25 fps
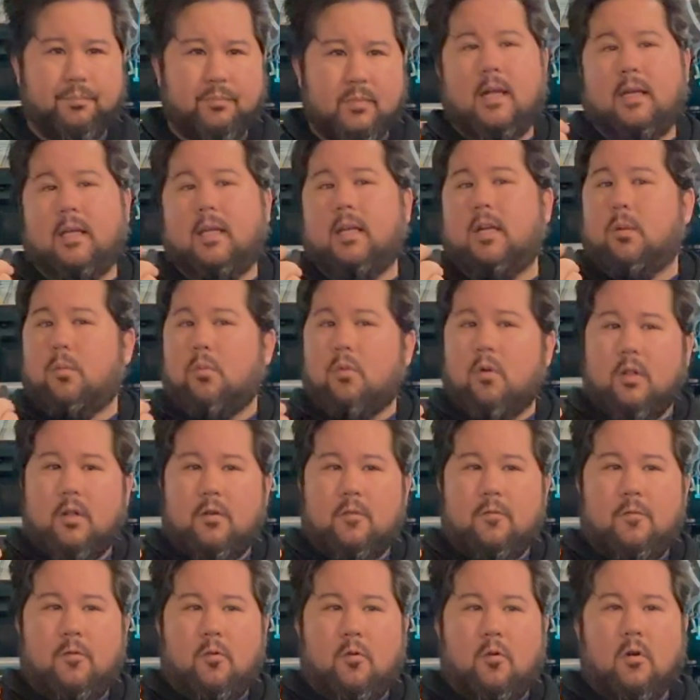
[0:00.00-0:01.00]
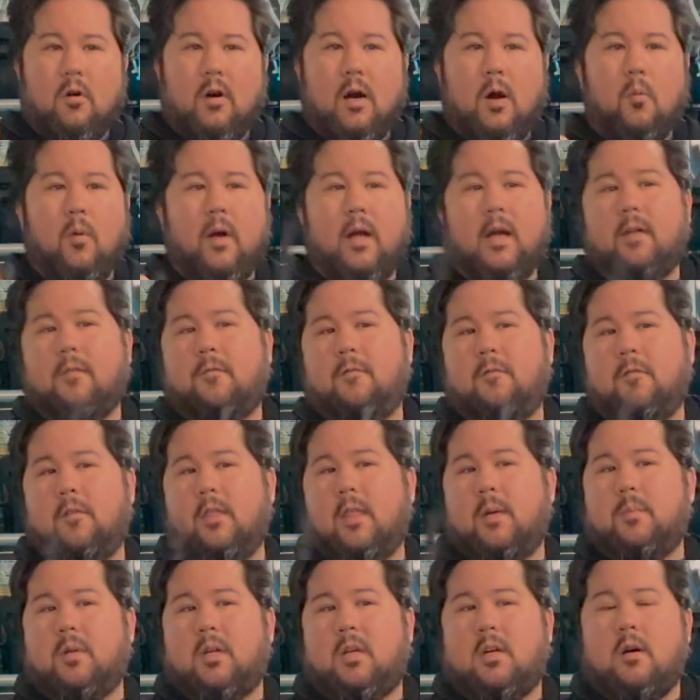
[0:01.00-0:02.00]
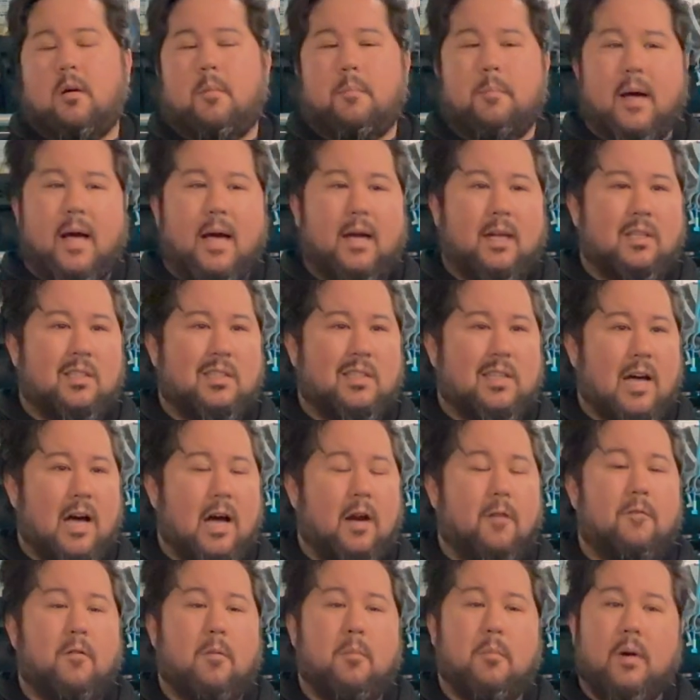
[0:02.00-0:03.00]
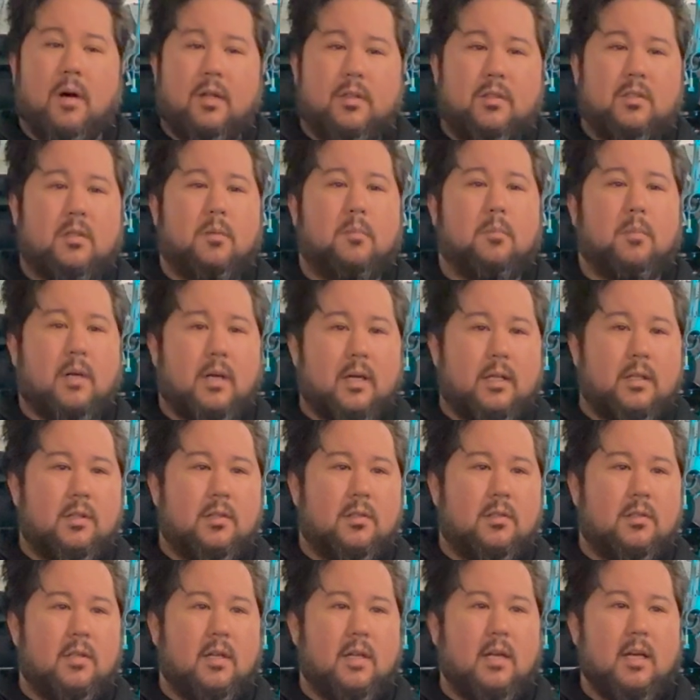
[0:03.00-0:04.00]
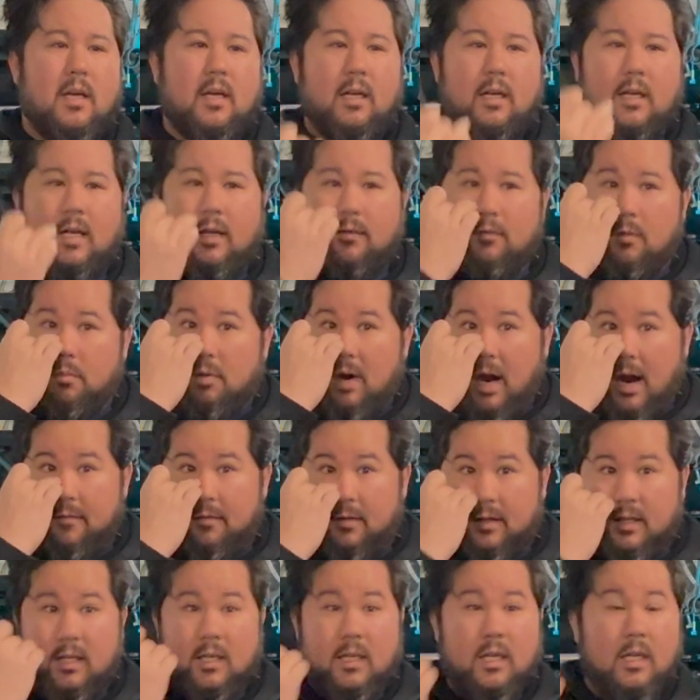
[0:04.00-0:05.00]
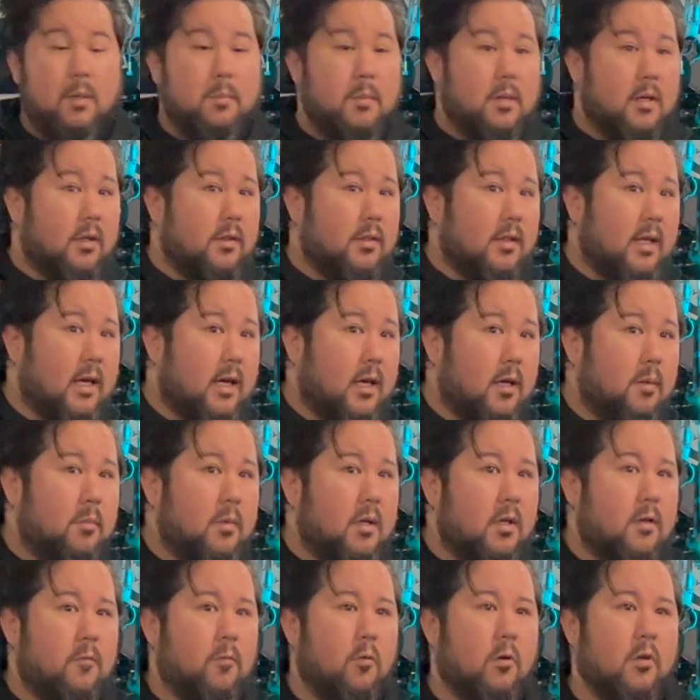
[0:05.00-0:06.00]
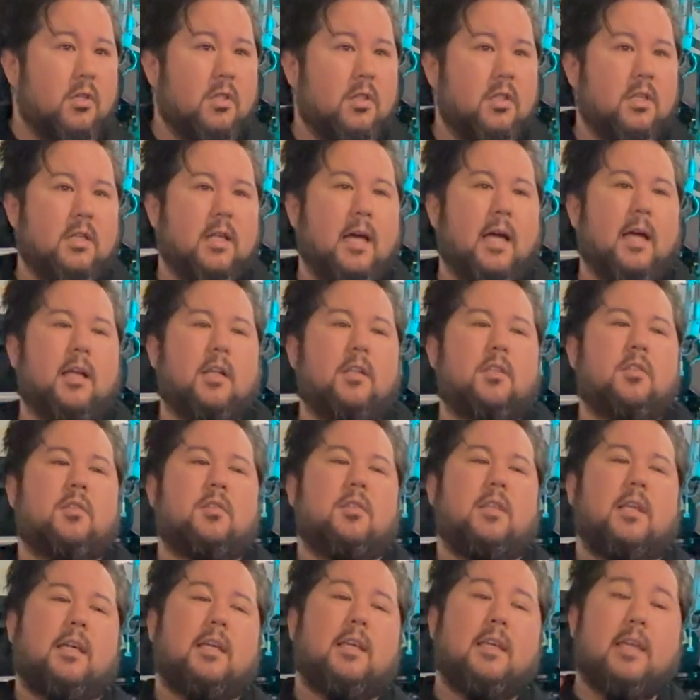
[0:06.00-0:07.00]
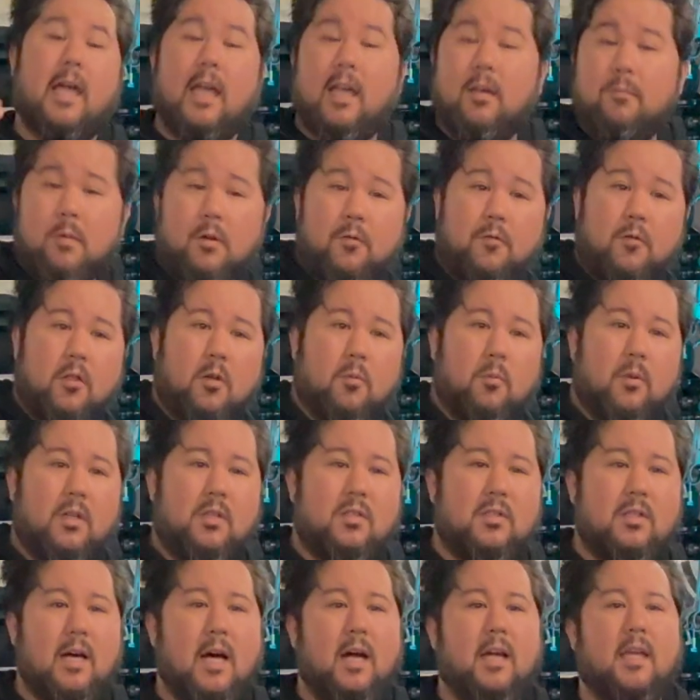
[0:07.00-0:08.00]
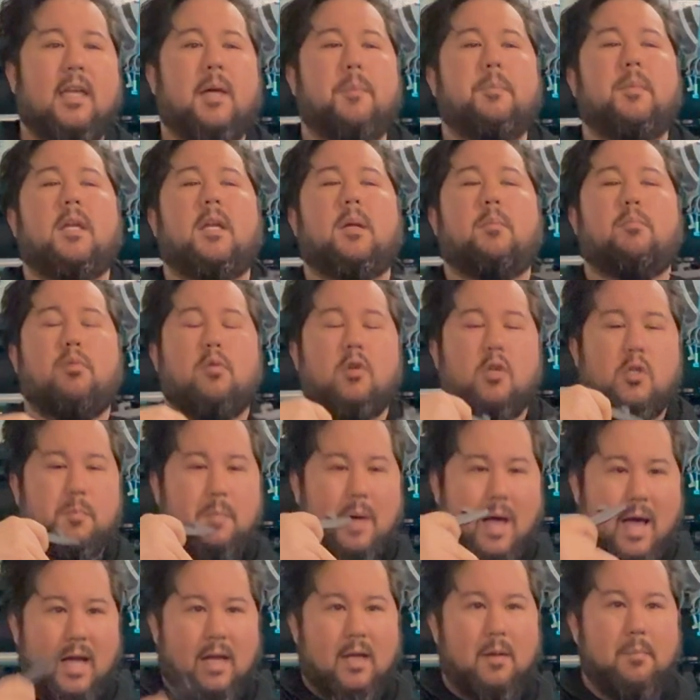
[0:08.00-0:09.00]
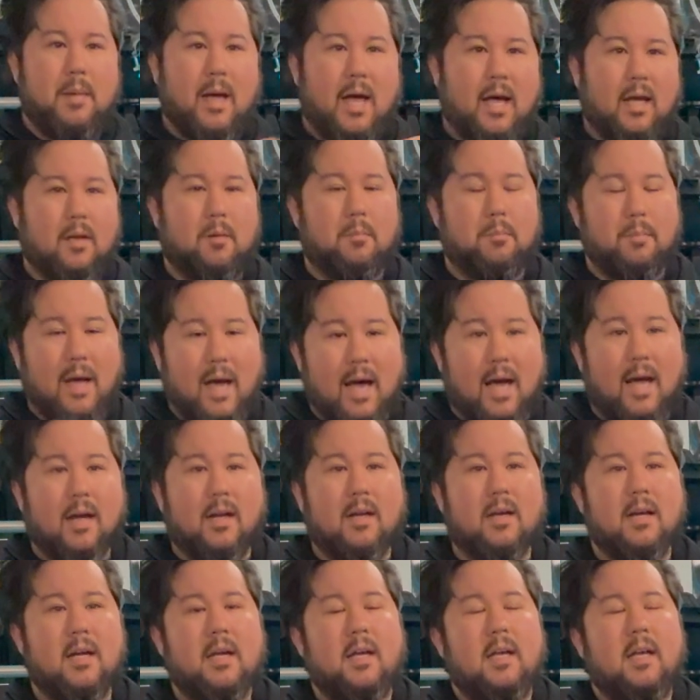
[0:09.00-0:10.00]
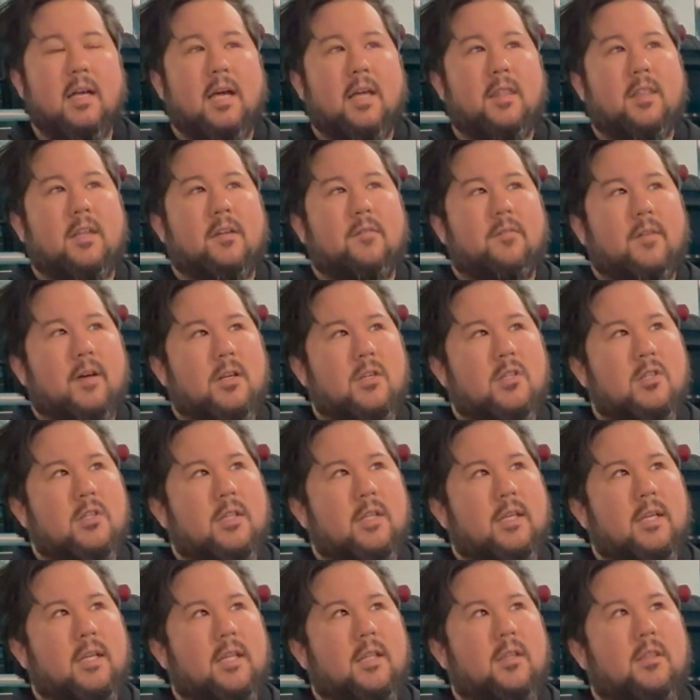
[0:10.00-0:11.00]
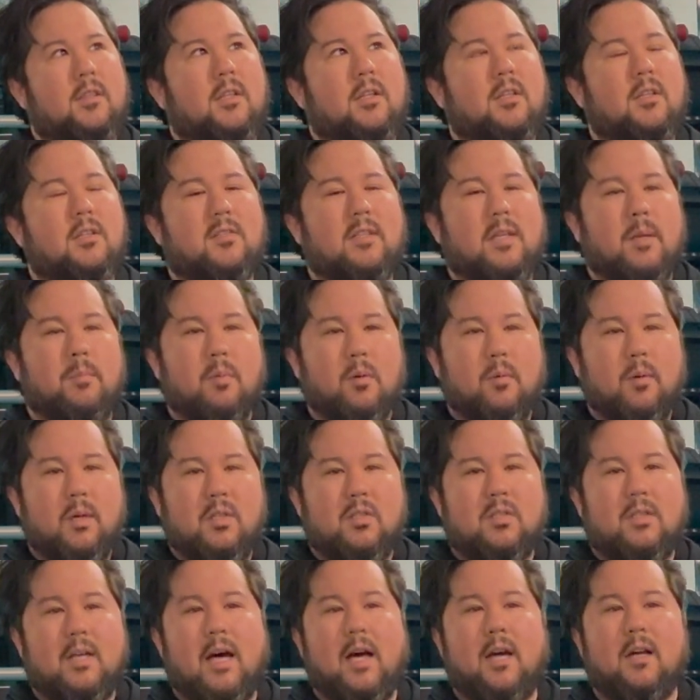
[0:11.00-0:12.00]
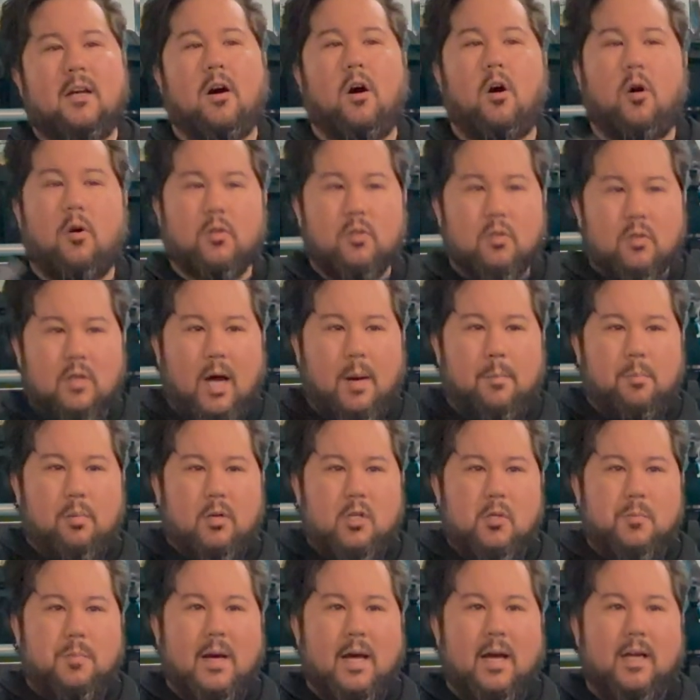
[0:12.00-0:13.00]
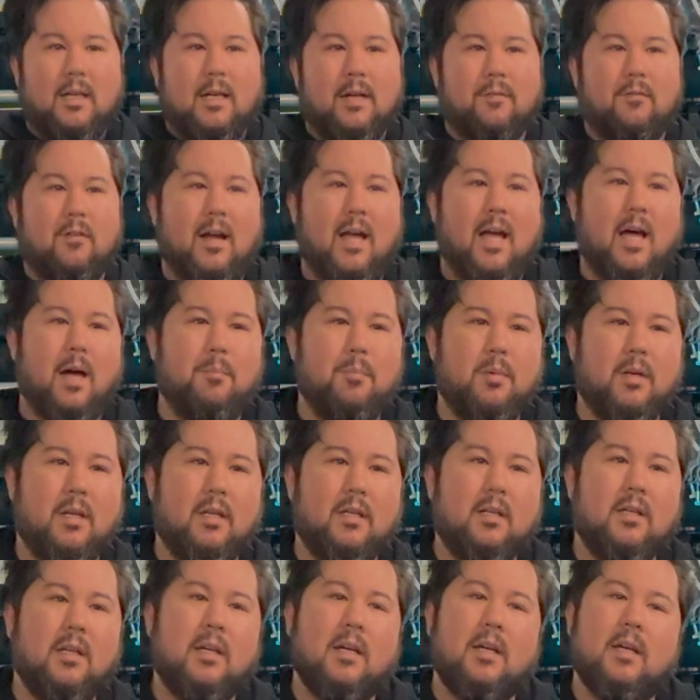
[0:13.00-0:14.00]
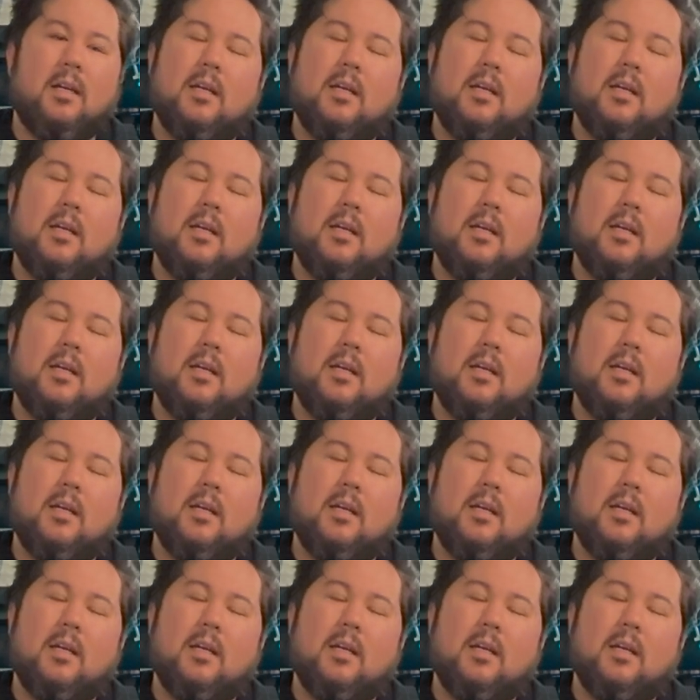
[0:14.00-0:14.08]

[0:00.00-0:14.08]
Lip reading: I needed more than 4. I waited for them to come back in stock for months and months, even privately emailed them. Unfortunately, the dates they gave me for the restock kept getting pushed back and back and back. And then eventually the December restock also got pushed back, never happened.